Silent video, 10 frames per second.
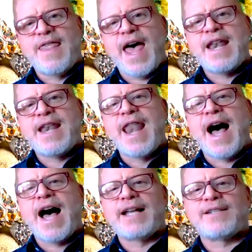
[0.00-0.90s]
then
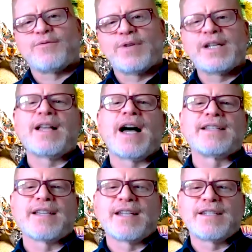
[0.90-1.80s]
not
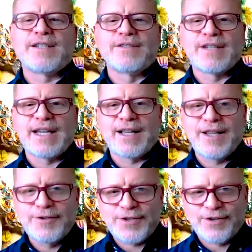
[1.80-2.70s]
realizing until you get
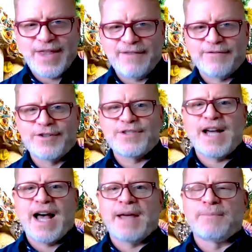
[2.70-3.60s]
closer that first
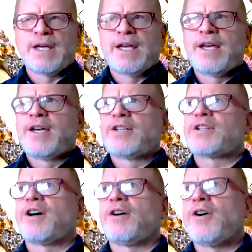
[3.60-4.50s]
time to
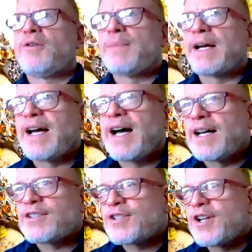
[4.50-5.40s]
go, oh my
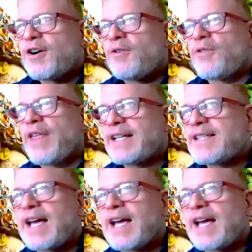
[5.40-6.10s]
gosh, no, that's